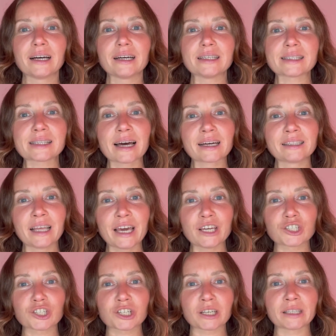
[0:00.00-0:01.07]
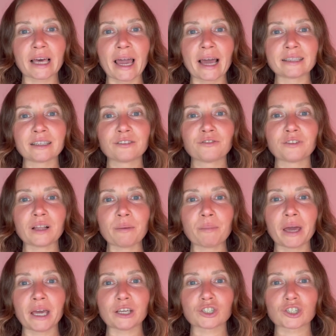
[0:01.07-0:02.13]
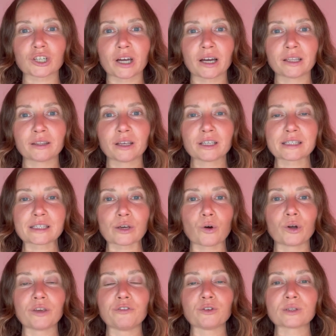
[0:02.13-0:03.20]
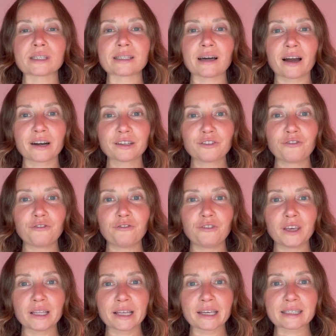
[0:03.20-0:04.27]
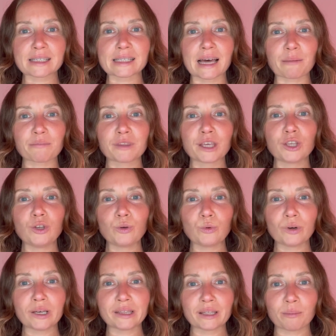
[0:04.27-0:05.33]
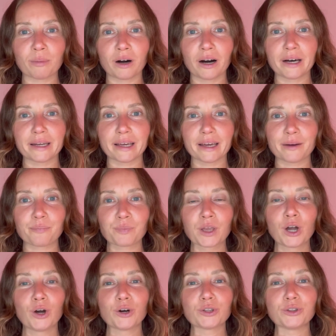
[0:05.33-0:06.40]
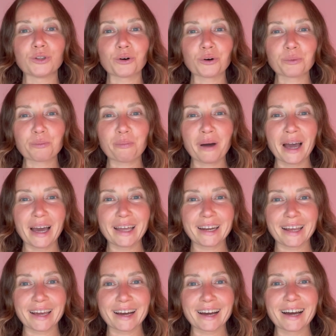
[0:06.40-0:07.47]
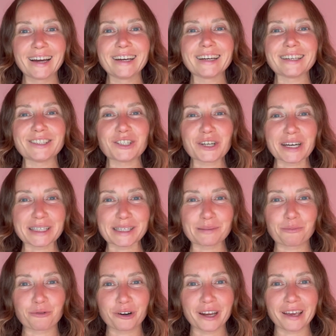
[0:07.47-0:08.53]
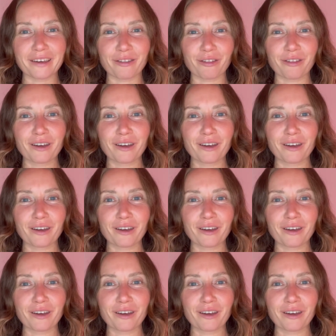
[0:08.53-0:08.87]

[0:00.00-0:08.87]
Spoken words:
stagnation and inflammation, so if you start feeling something new in the body, don't panic, just breathe.